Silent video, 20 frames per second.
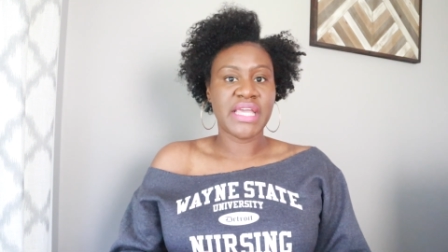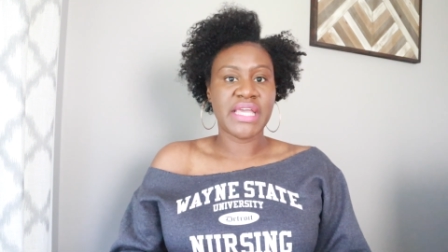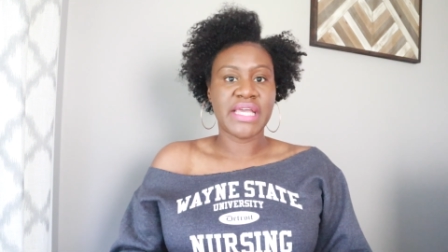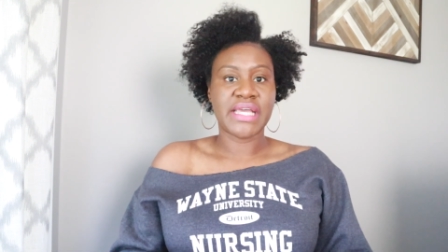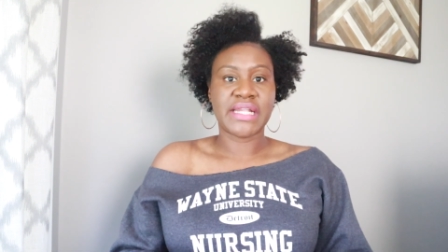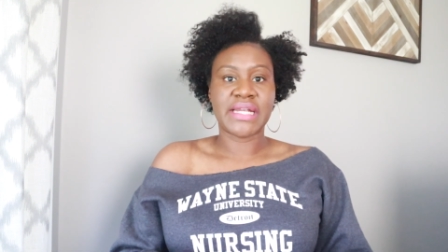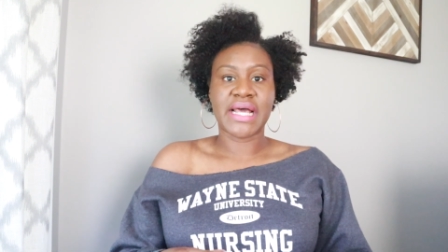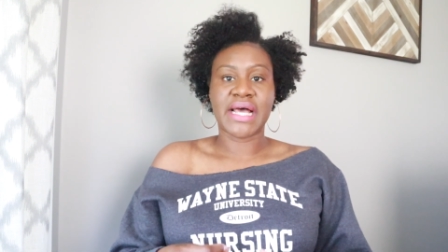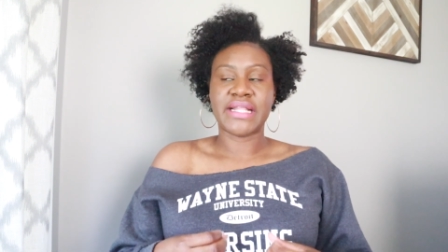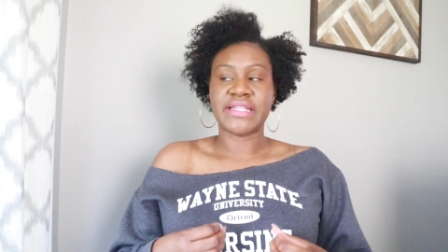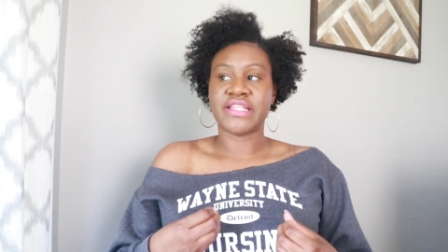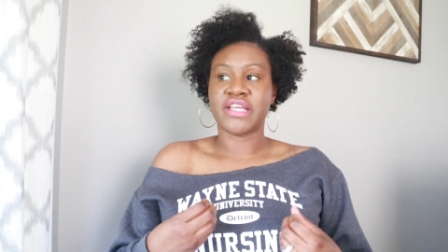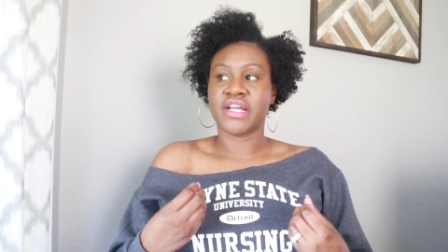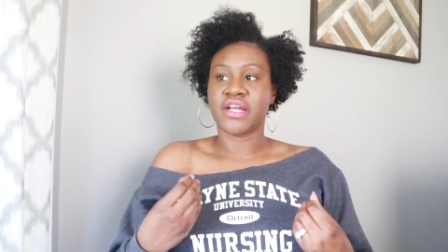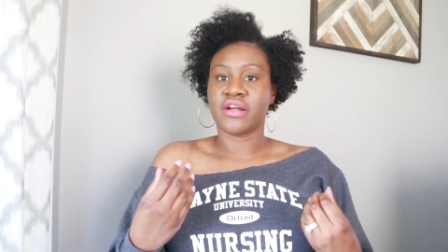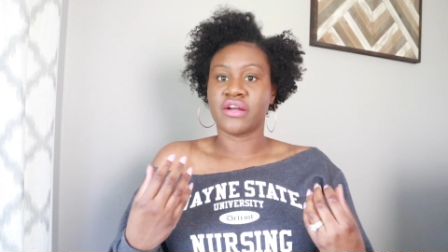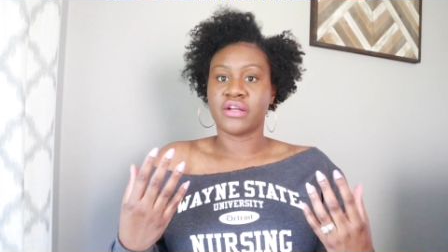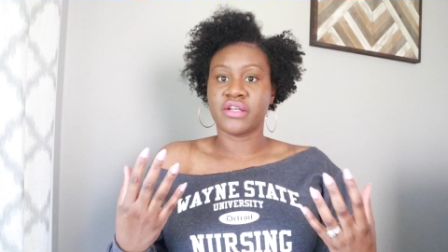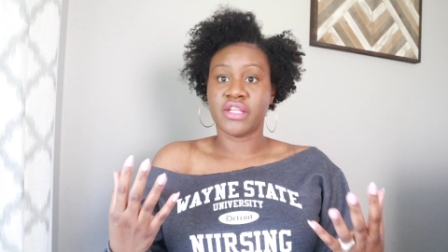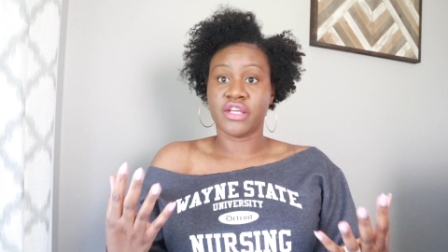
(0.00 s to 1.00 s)
in and
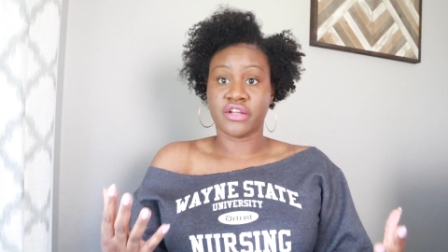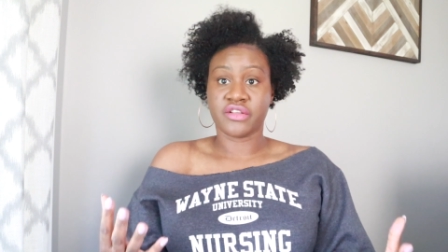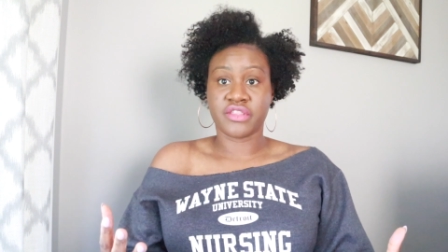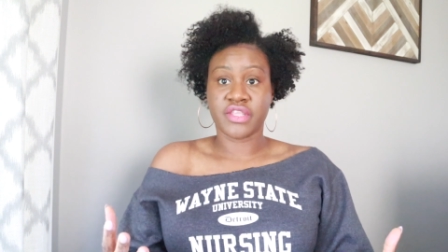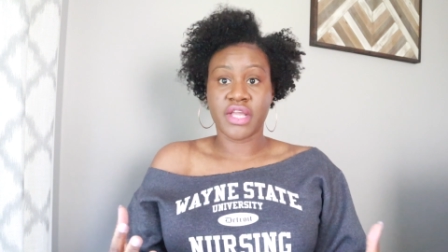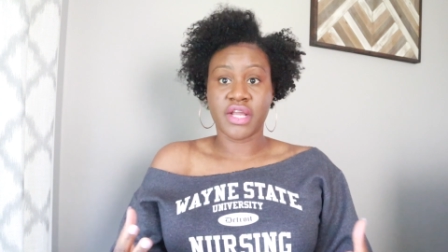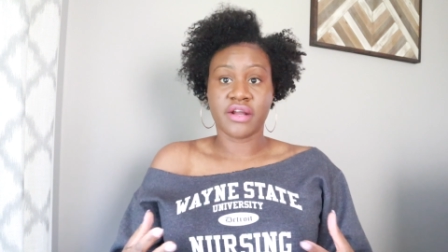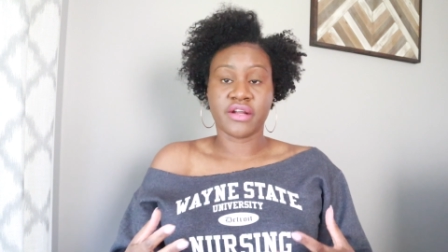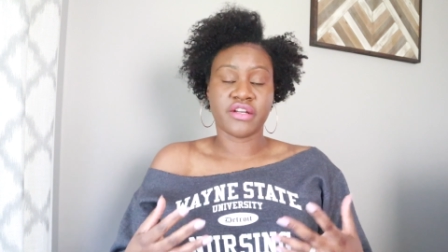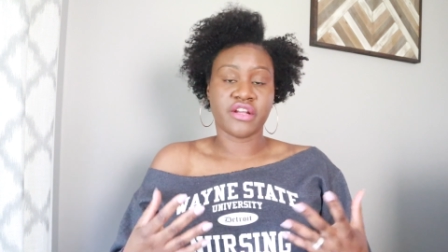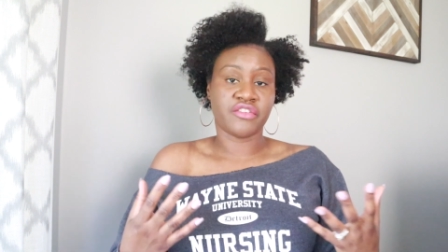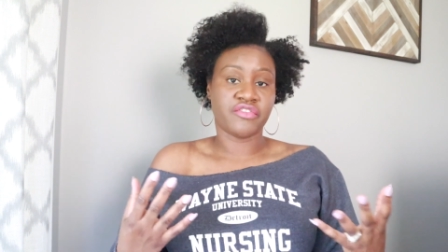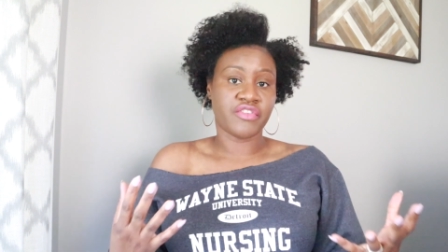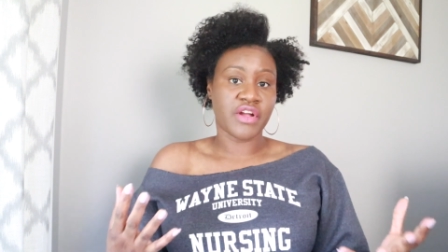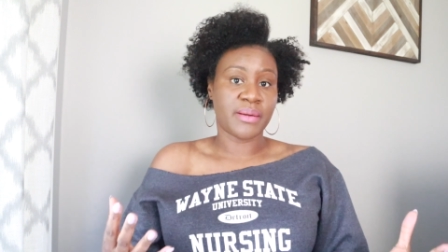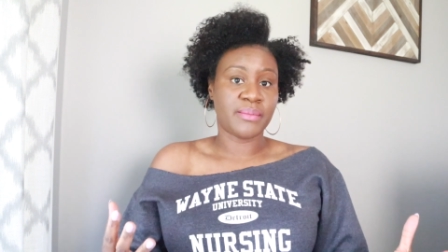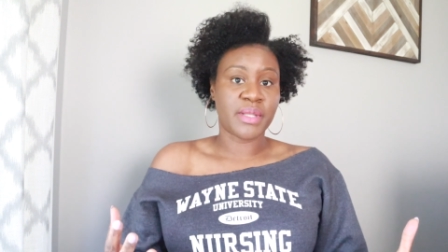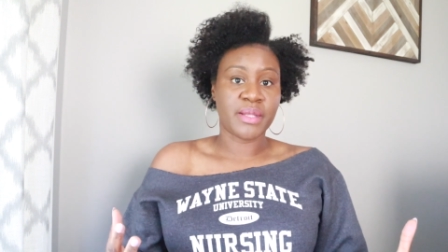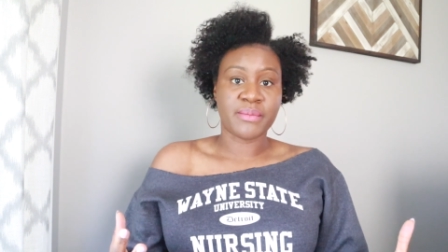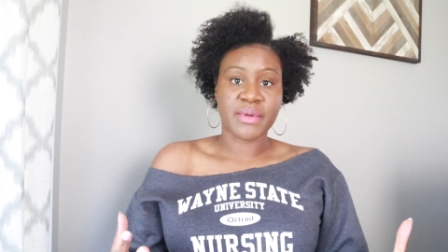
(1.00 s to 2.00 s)
they're, they're there and their
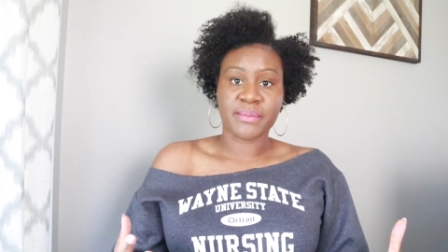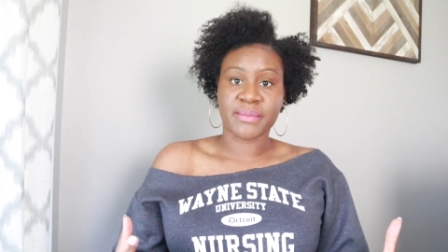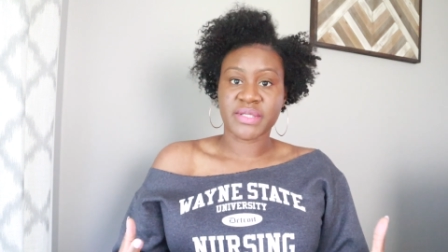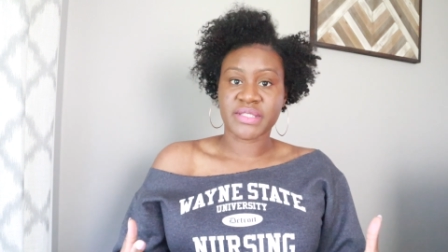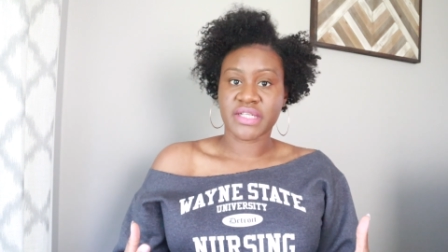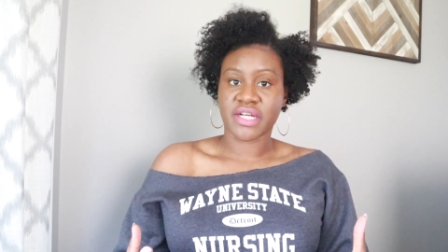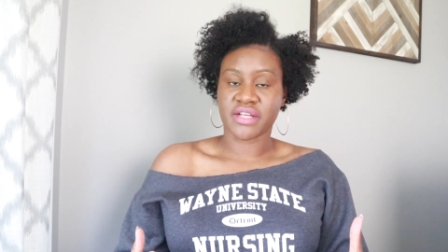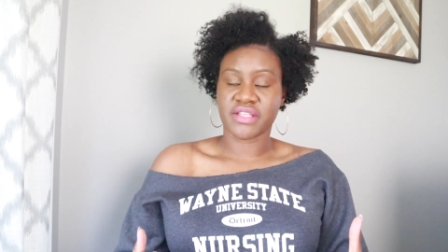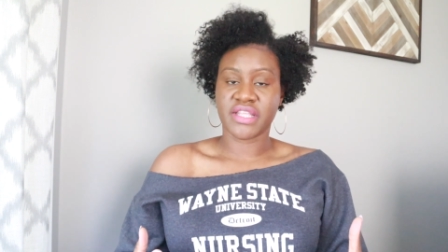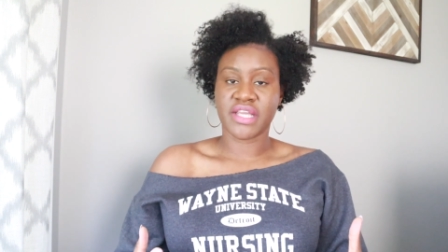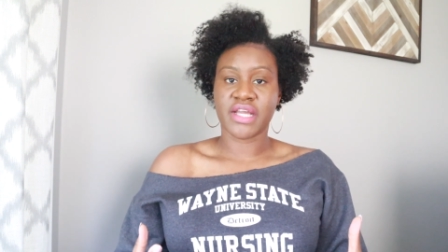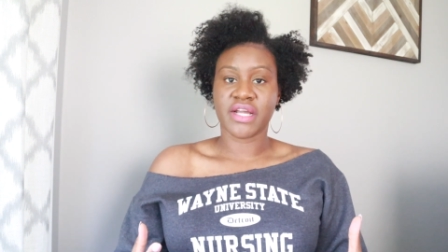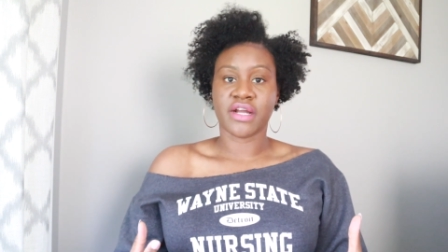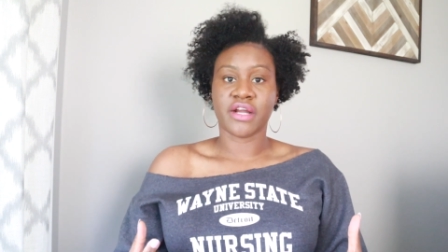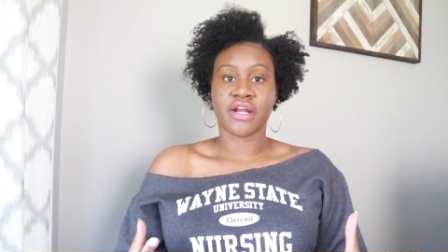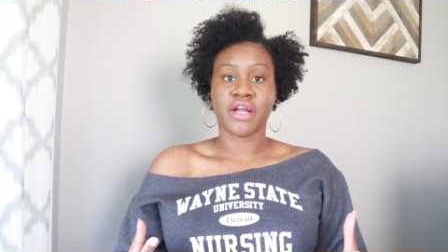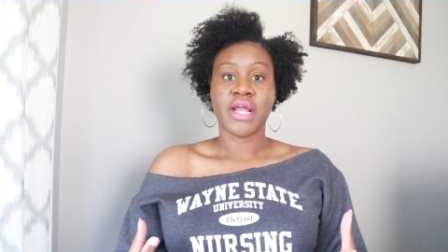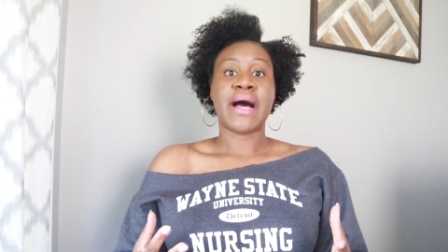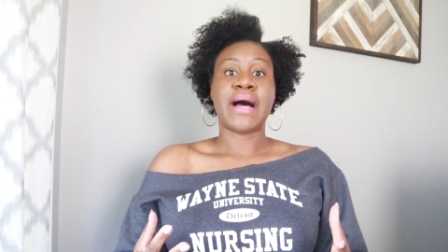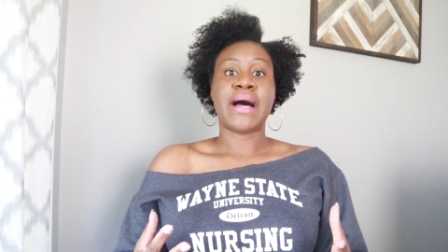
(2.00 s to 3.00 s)
family members are
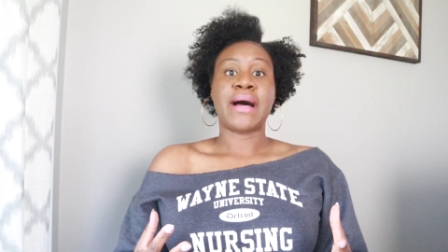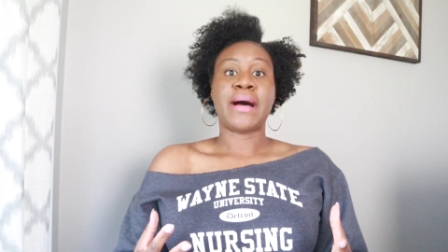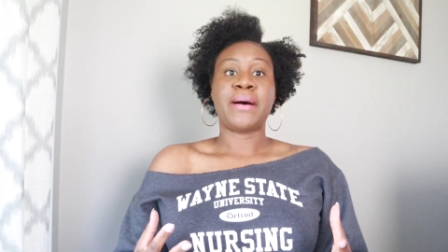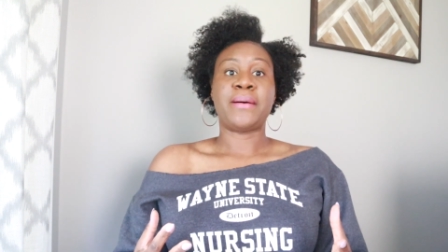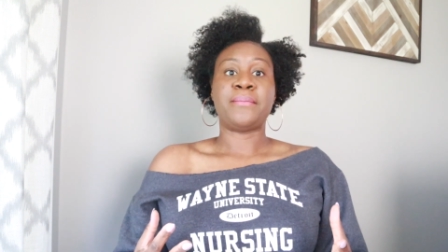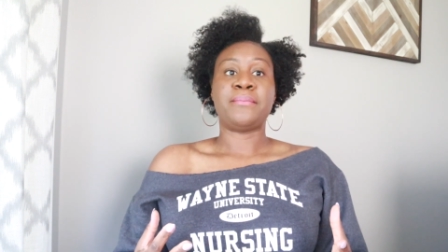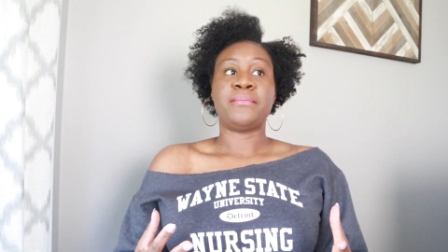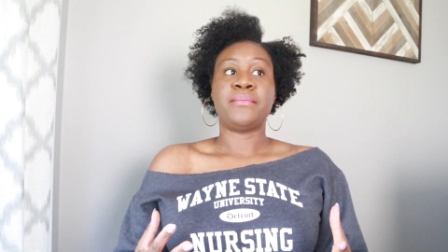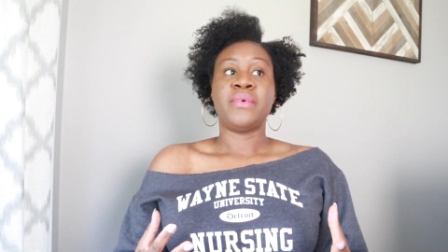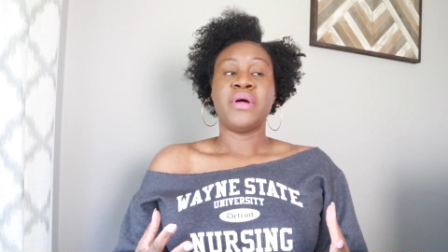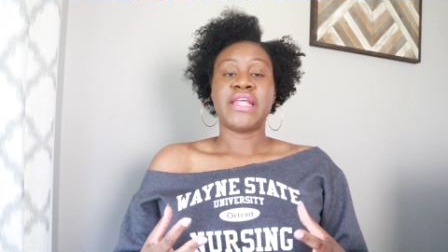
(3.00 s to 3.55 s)
there, um,